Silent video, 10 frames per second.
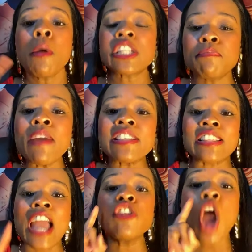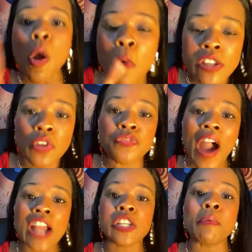Which means that they know where to
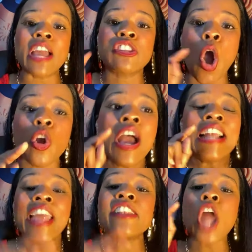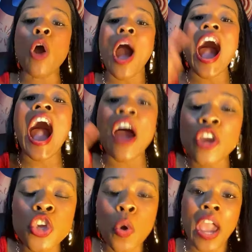find you, but they don't. They don't
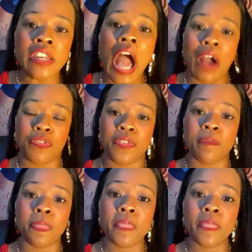honor you enough.